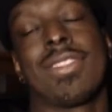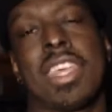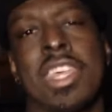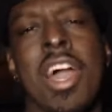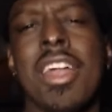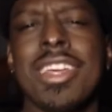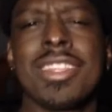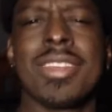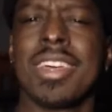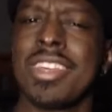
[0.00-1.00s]
y'all
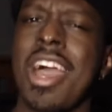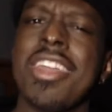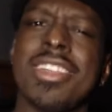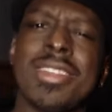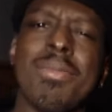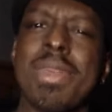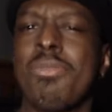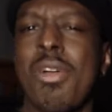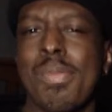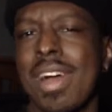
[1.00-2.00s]
need to y'all need to be
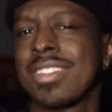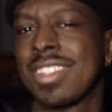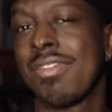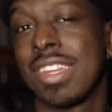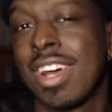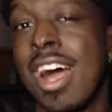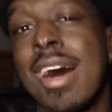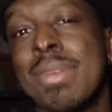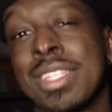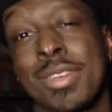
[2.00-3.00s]
more positive in the
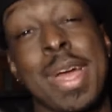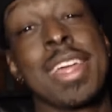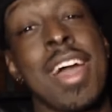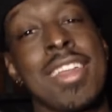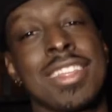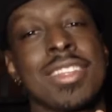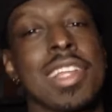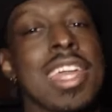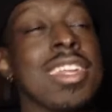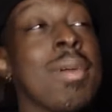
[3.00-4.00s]
comments, alright? Y'all need to
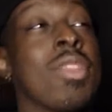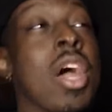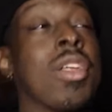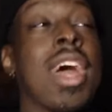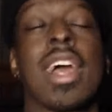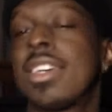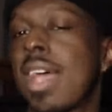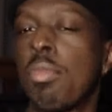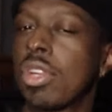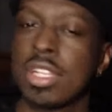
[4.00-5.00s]
let them know because
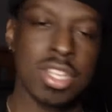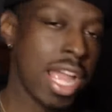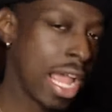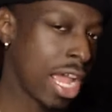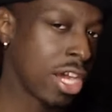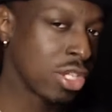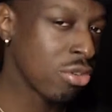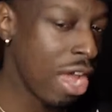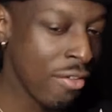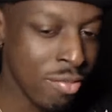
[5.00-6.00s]
I'm really sorry I can
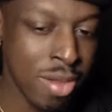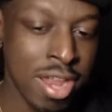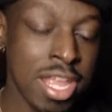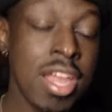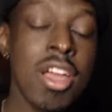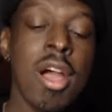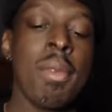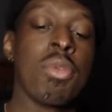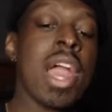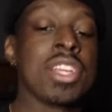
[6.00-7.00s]
control everybody on
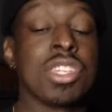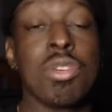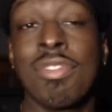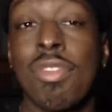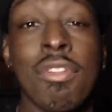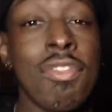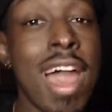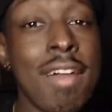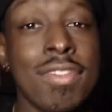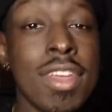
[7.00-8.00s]
my reaction. Four,
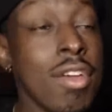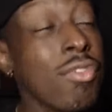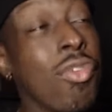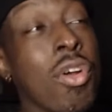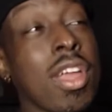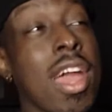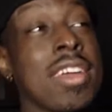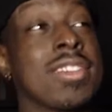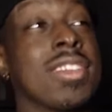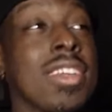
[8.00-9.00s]
five, four five,
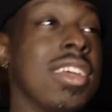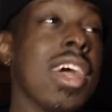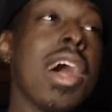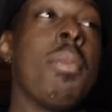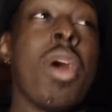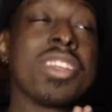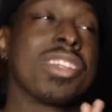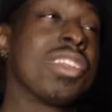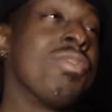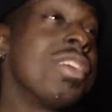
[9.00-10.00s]
guys, I'm
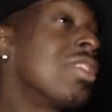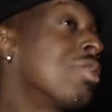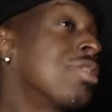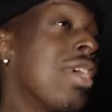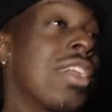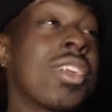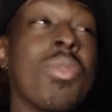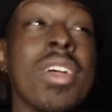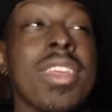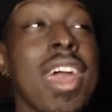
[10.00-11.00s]
watching the video, so I don't know
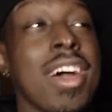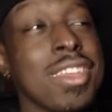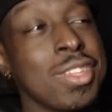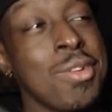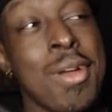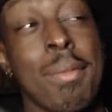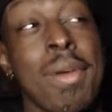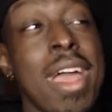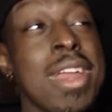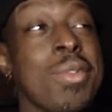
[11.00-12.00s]
what the hell they're doing.
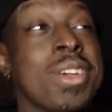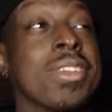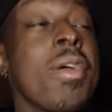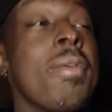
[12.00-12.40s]
But anyways.